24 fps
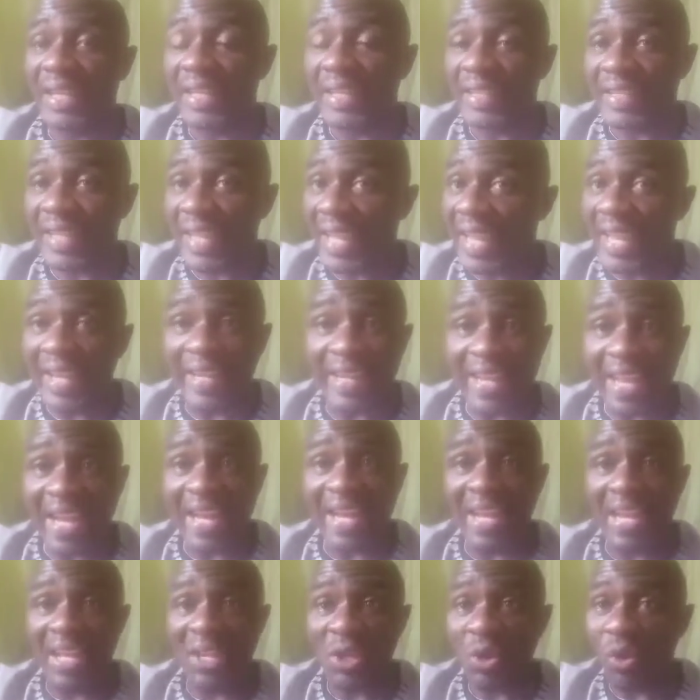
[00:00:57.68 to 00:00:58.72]
The
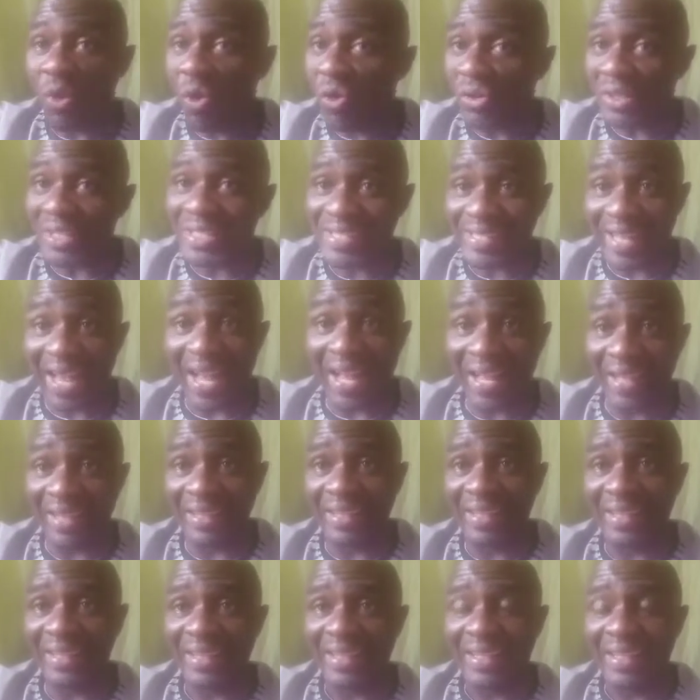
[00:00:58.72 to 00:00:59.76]
earlier you understand
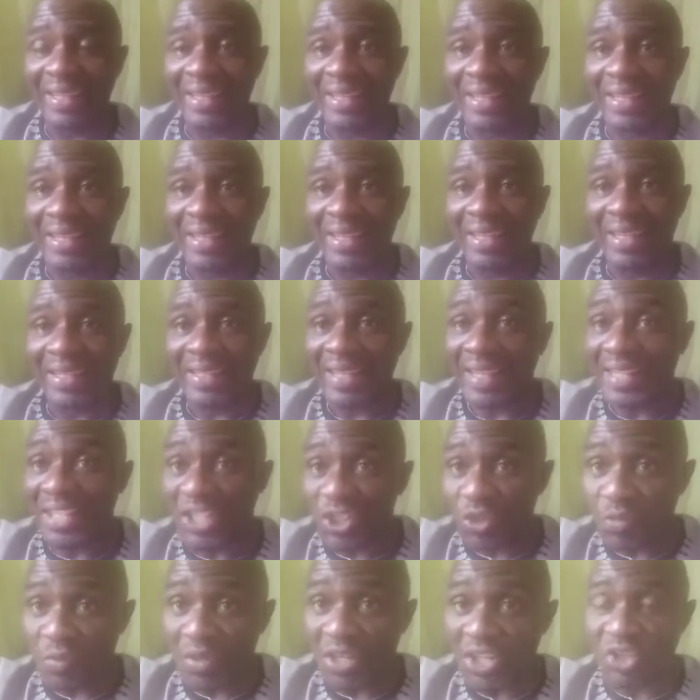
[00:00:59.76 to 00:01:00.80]
that the
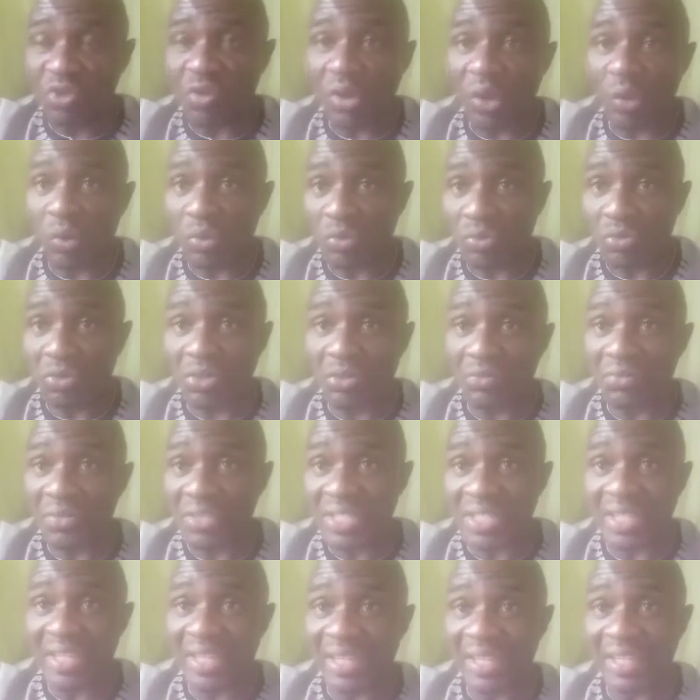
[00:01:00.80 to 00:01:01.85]
spiritual control the
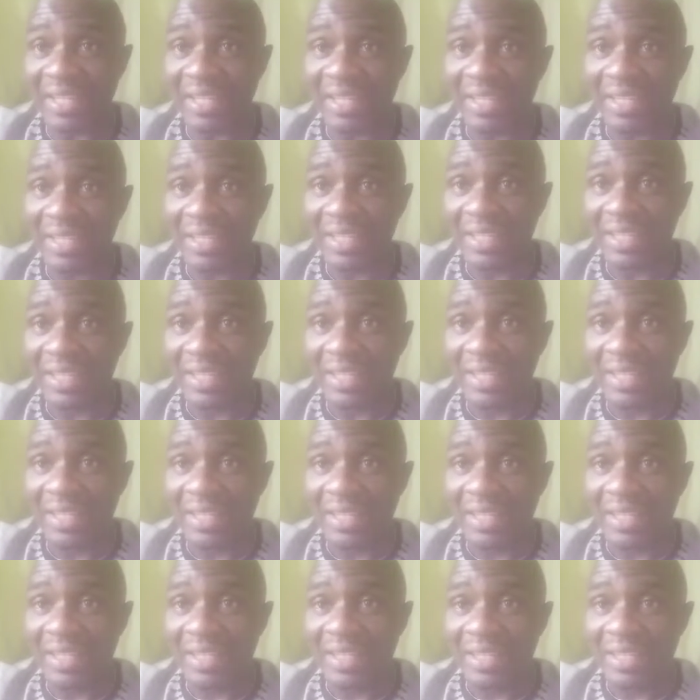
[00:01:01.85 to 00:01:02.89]
physical,
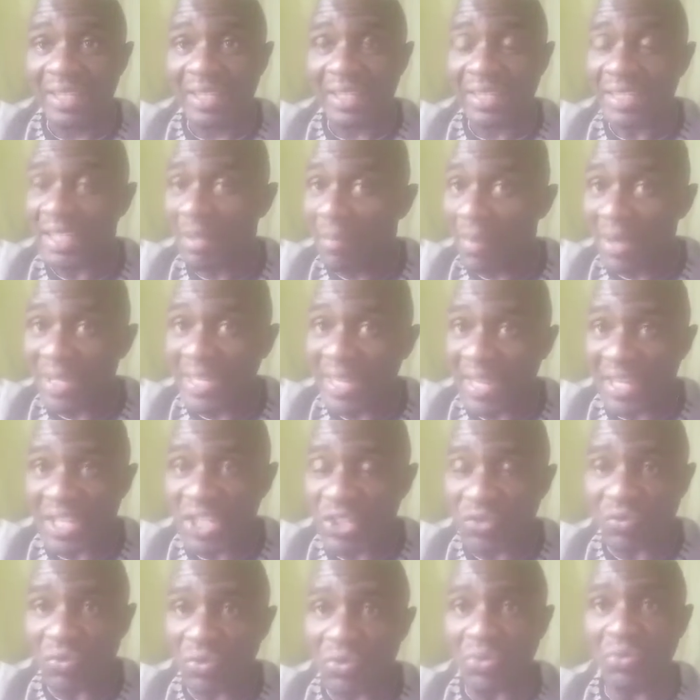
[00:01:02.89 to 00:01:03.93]
the better
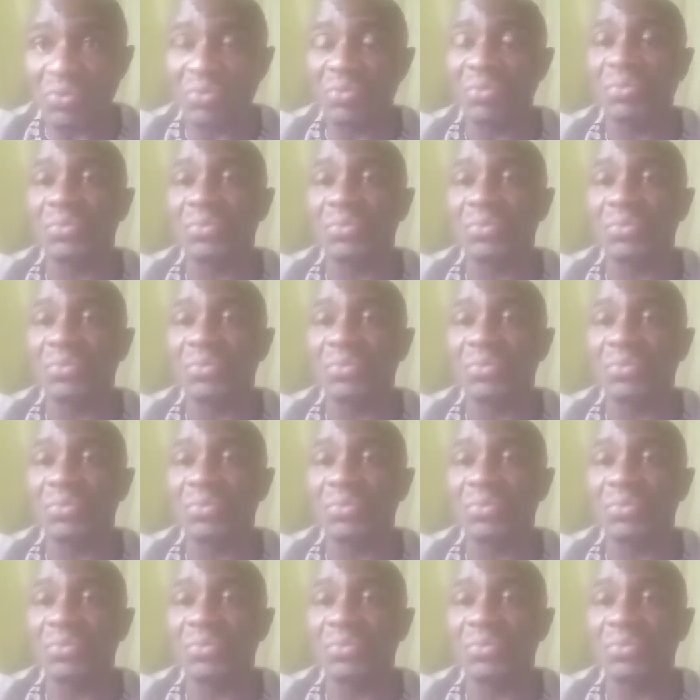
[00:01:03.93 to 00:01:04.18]
is for you.